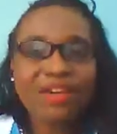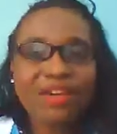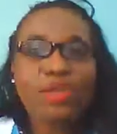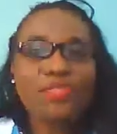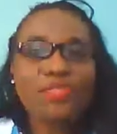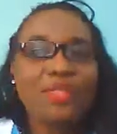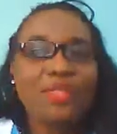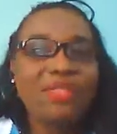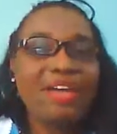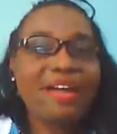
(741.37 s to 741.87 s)

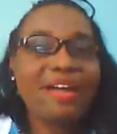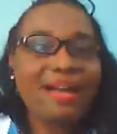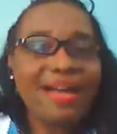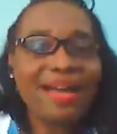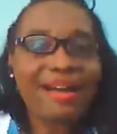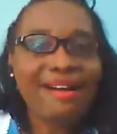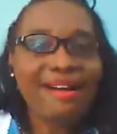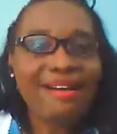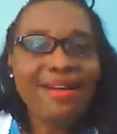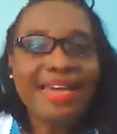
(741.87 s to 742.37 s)
Because
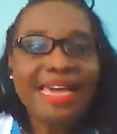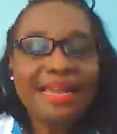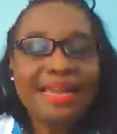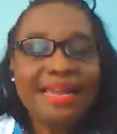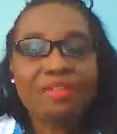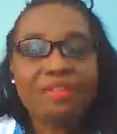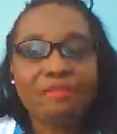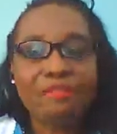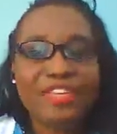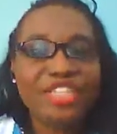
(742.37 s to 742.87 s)
there
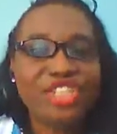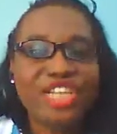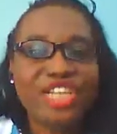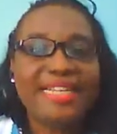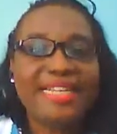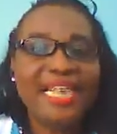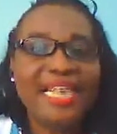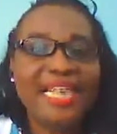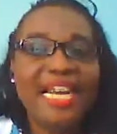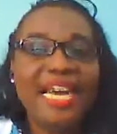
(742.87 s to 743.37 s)
are
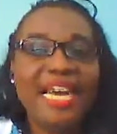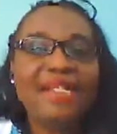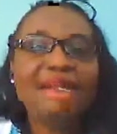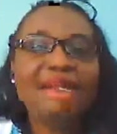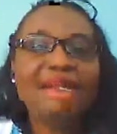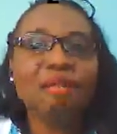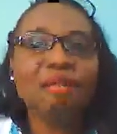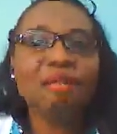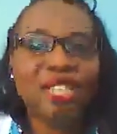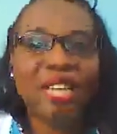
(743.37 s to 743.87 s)

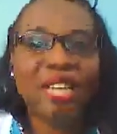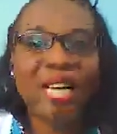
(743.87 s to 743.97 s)
insufficient